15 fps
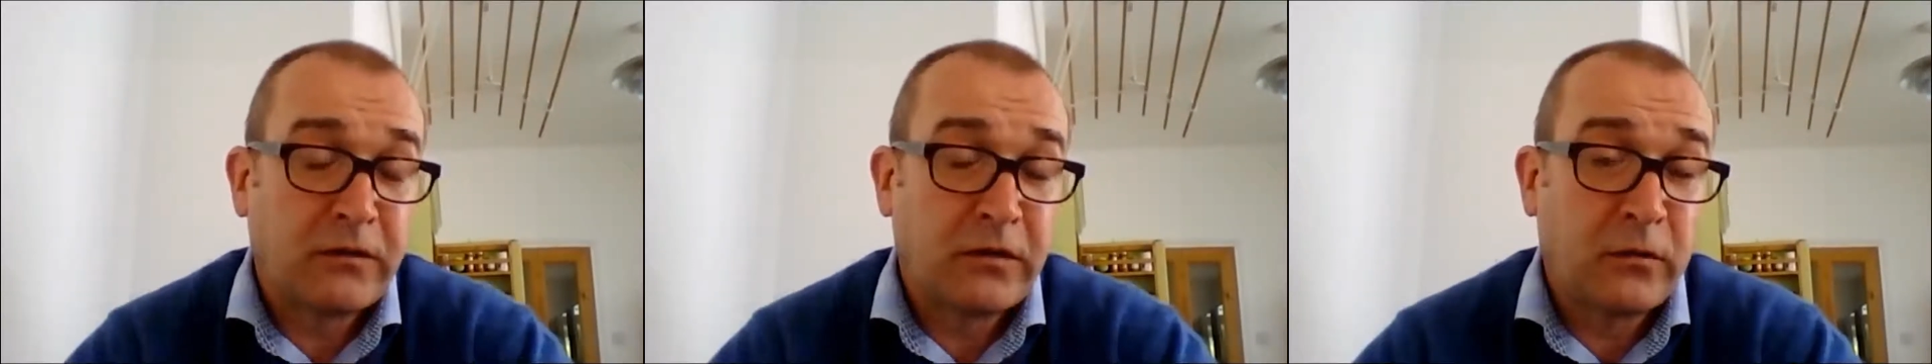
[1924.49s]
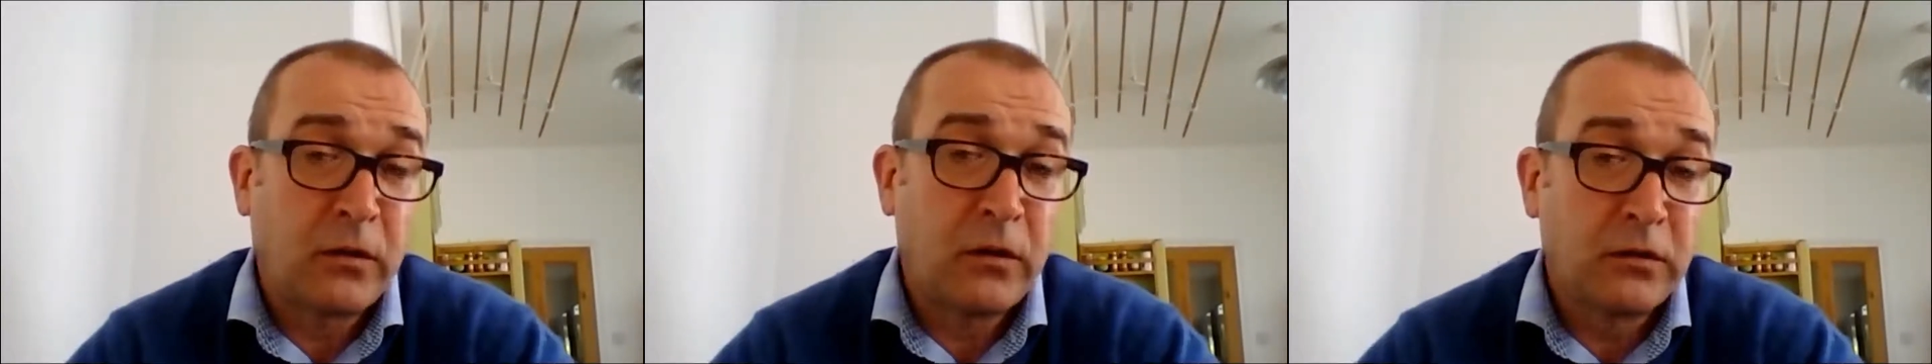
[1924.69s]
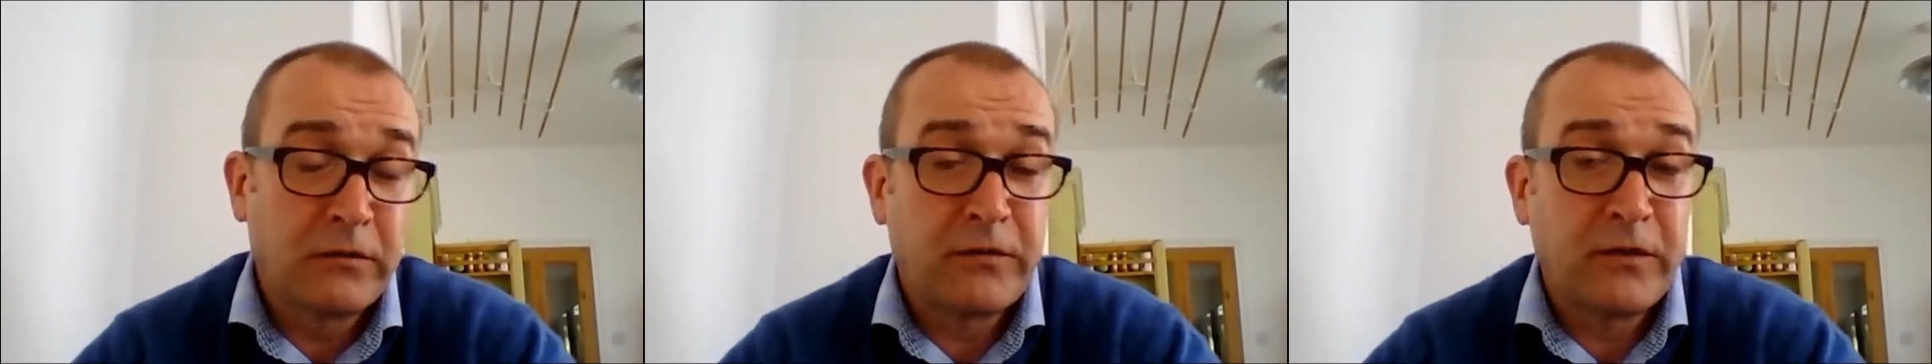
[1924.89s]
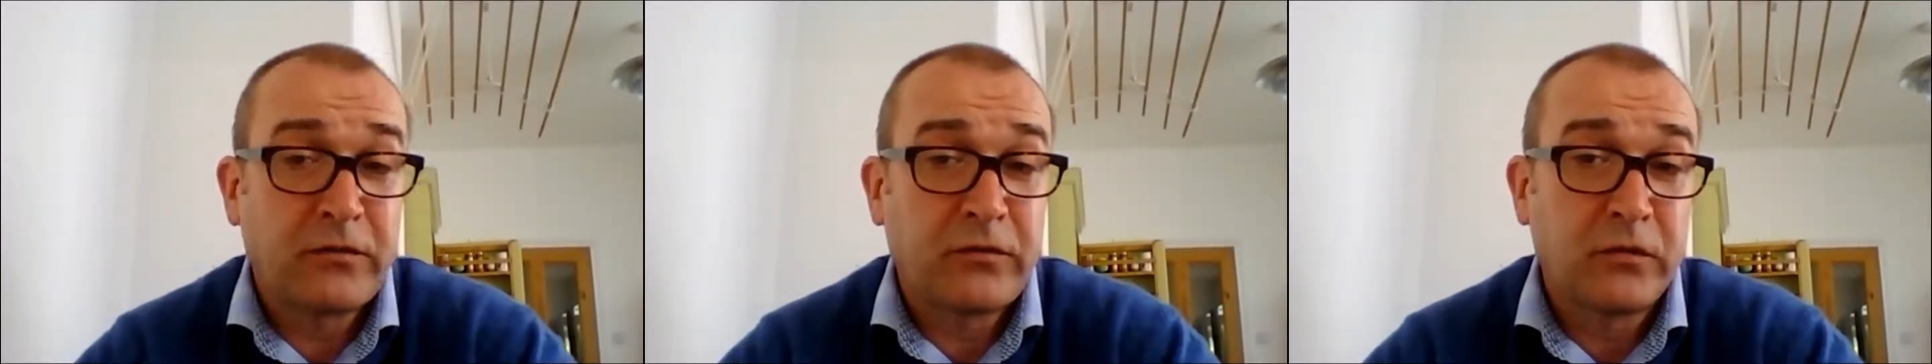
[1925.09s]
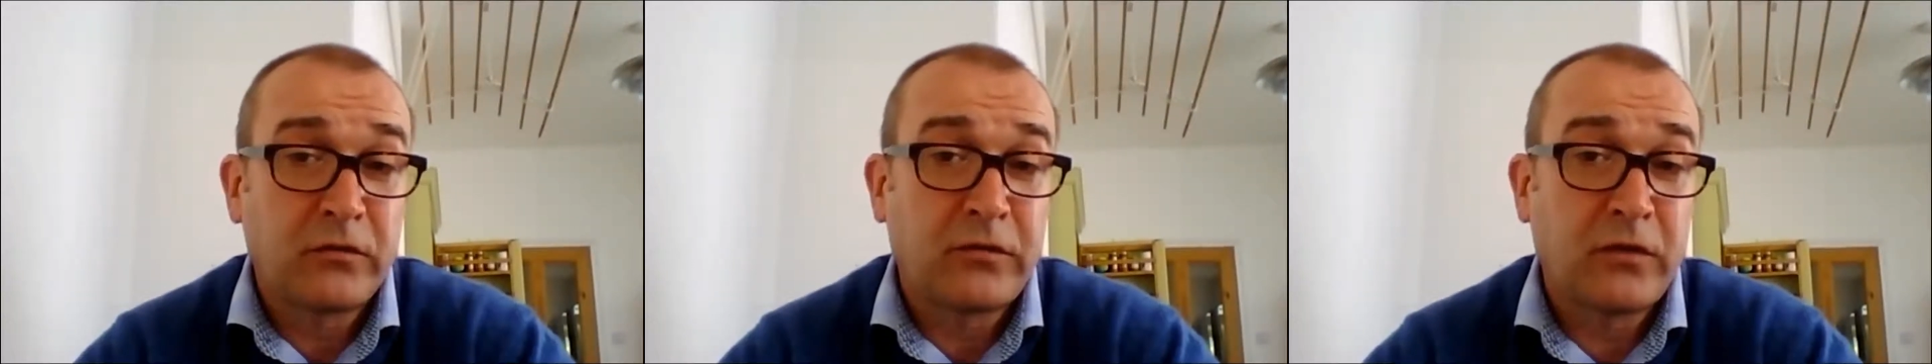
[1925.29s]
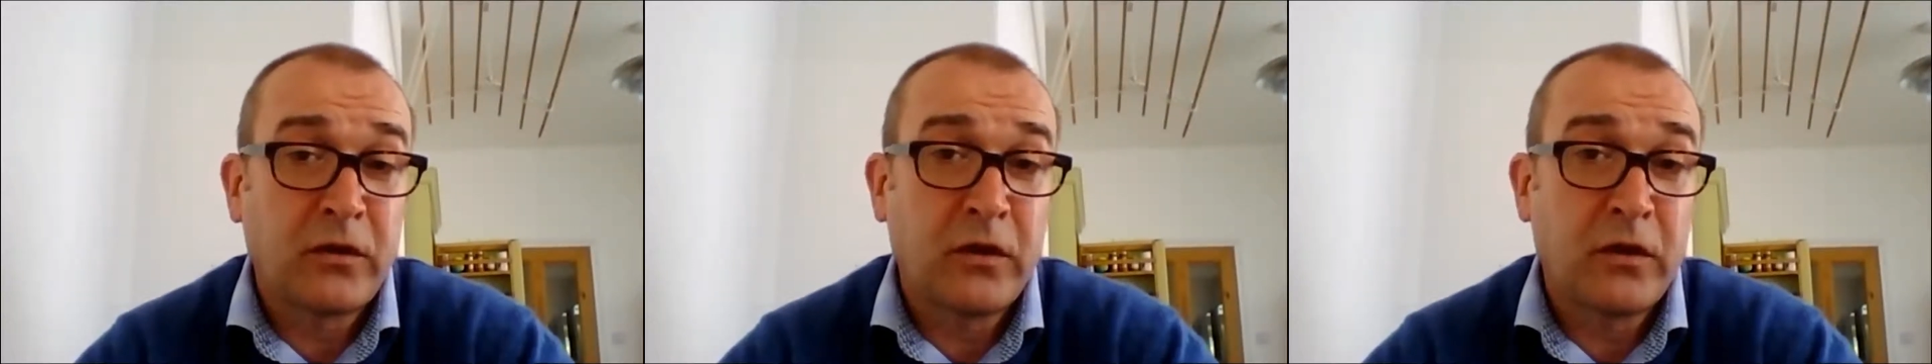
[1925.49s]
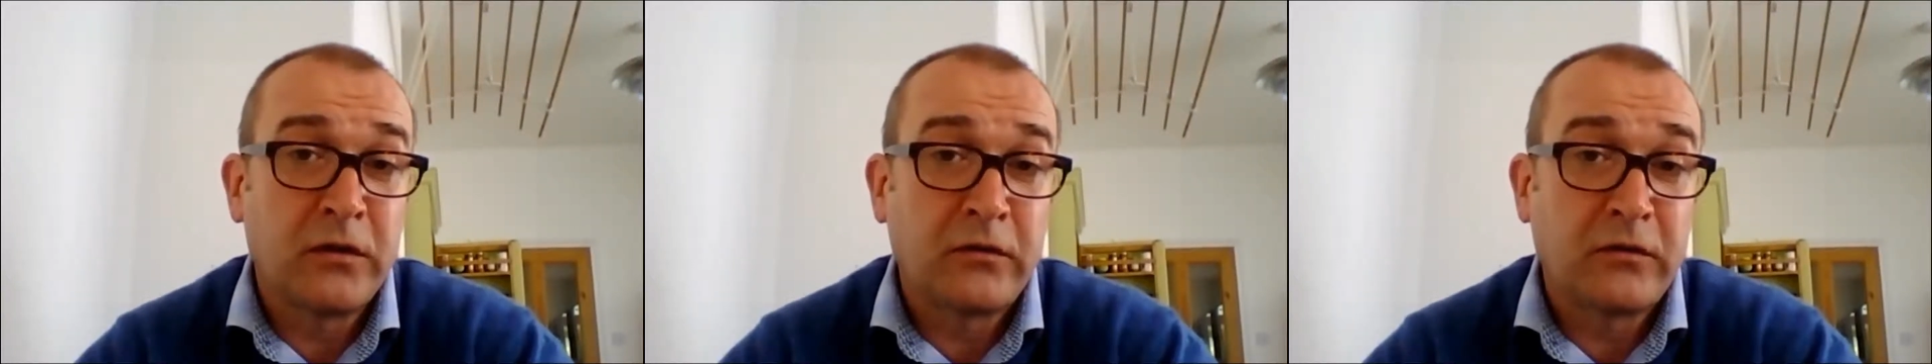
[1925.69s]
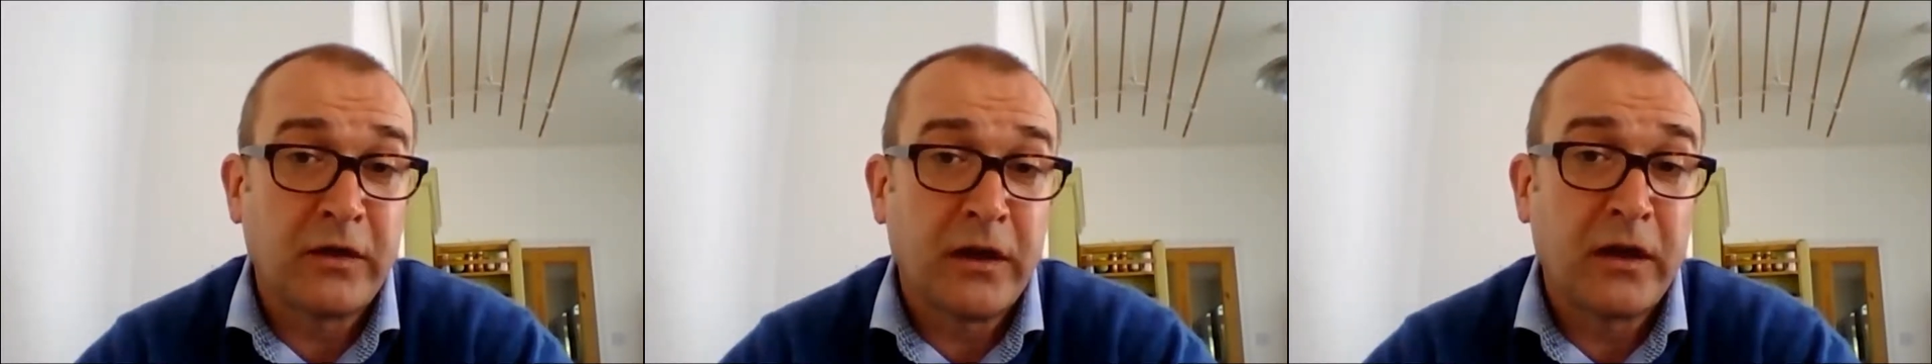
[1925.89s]
to all of this
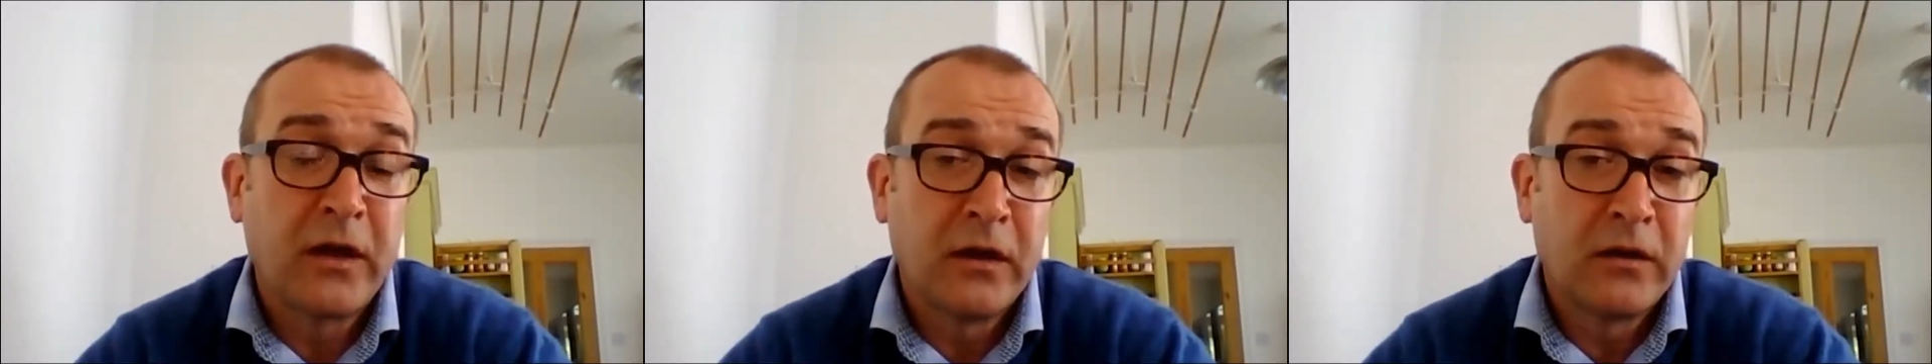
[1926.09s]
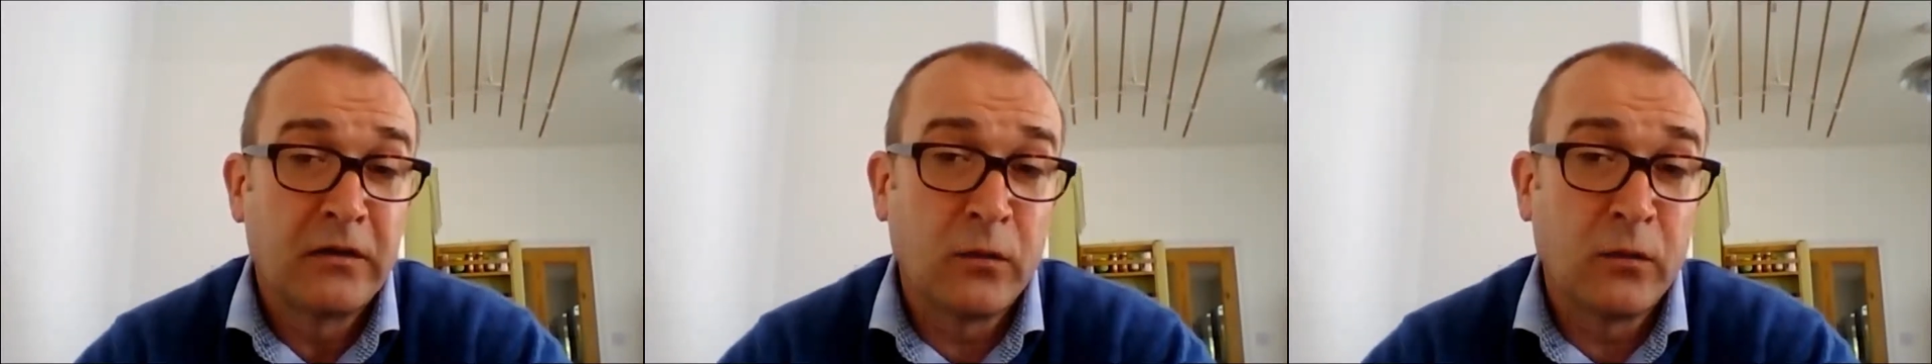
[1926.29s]
uncertainty